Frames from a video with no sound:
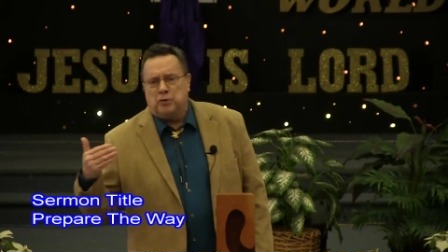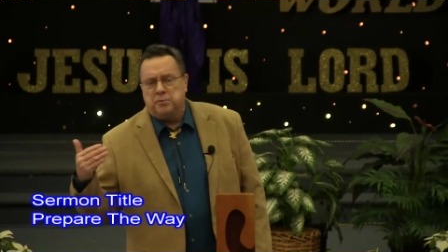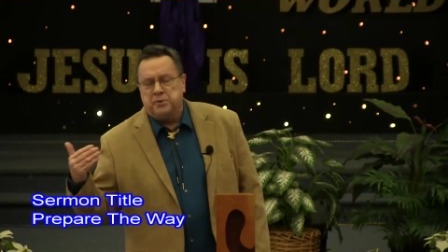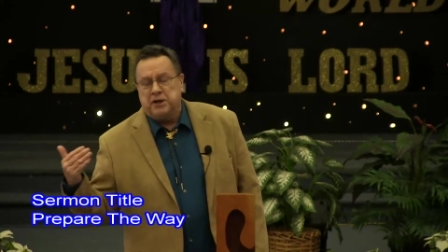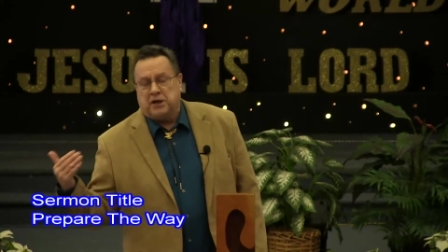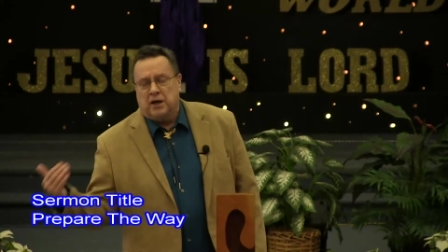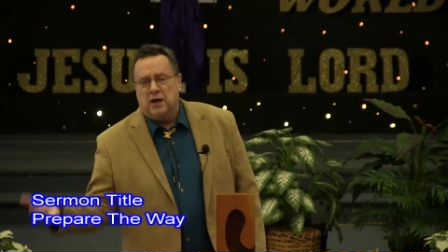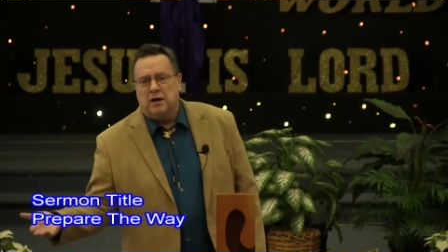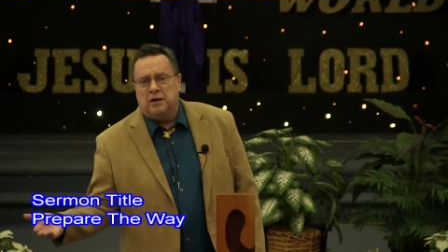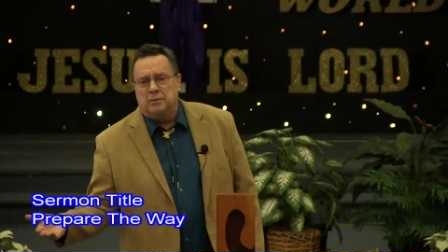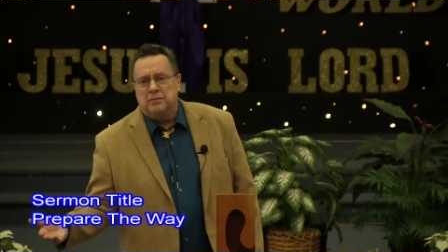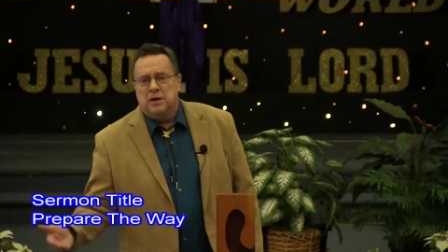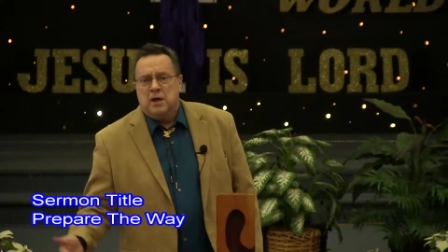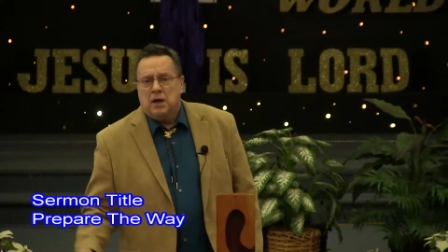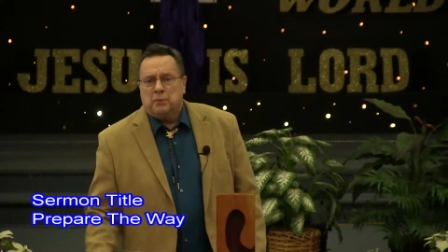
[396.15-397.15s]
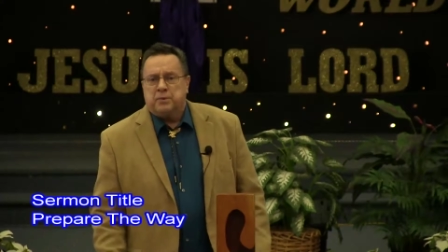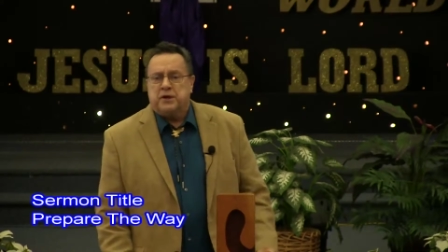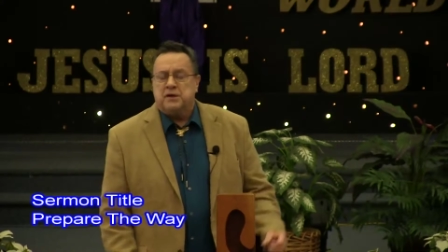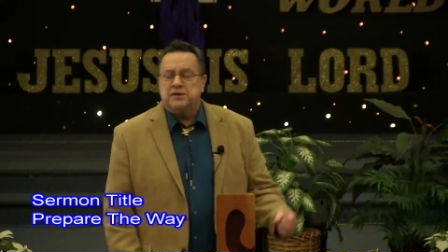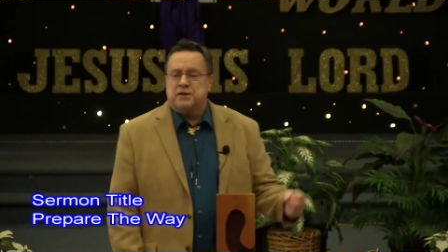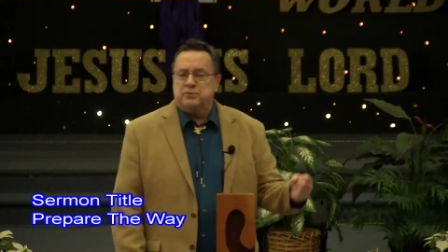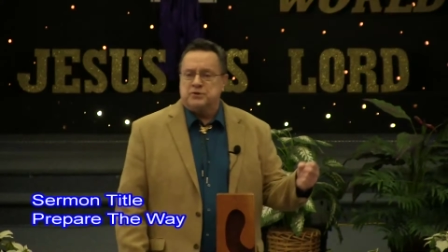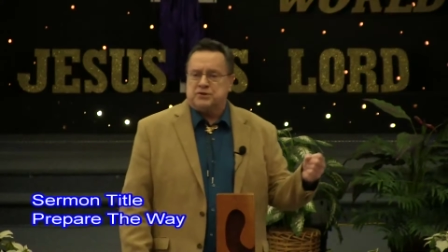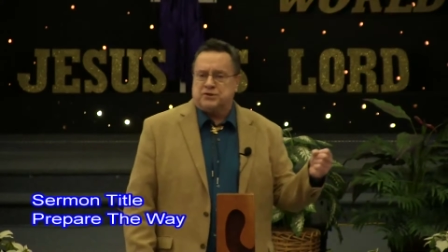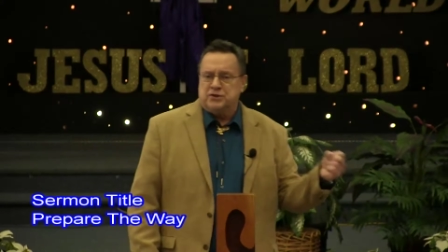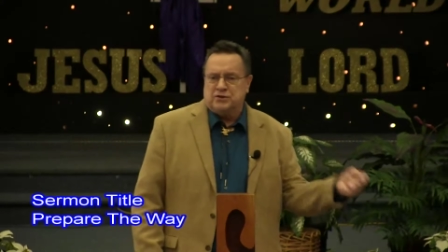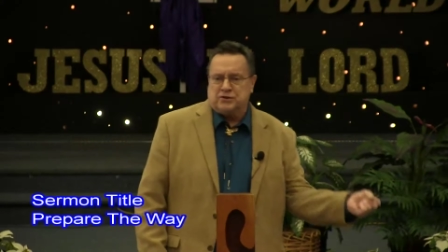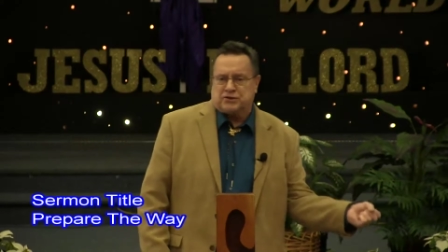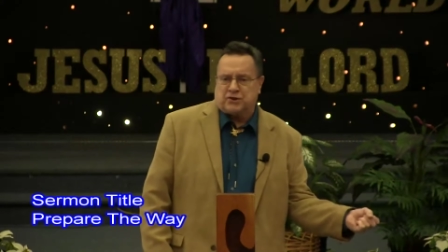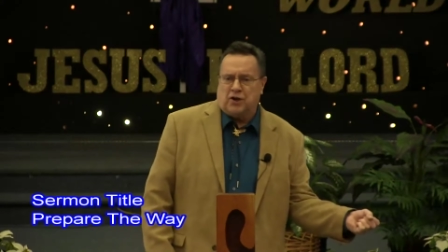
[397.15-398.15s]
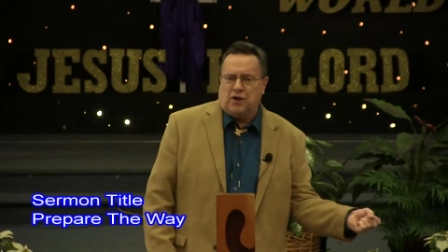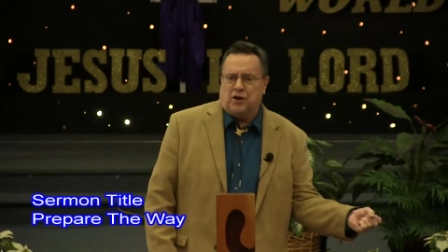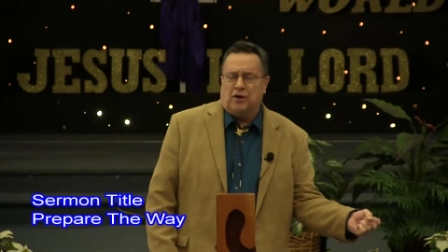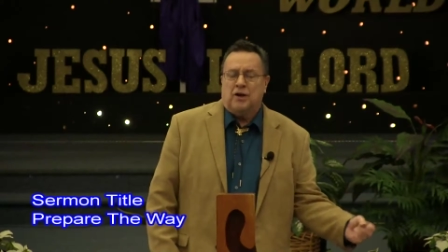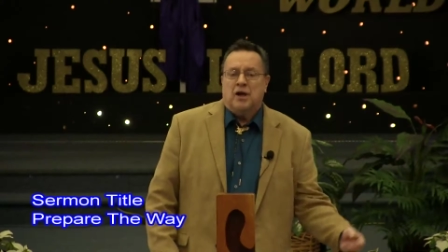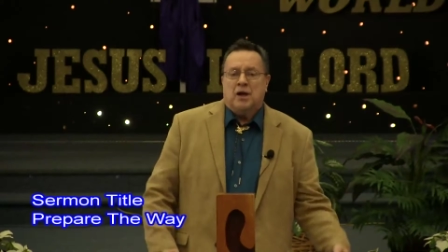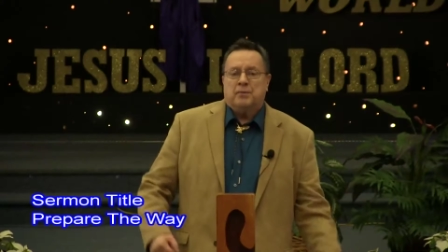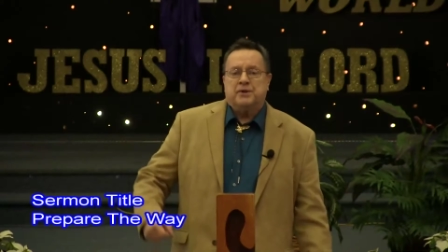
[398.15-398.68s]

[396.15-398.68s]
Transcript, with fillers: would become because he was still Saul,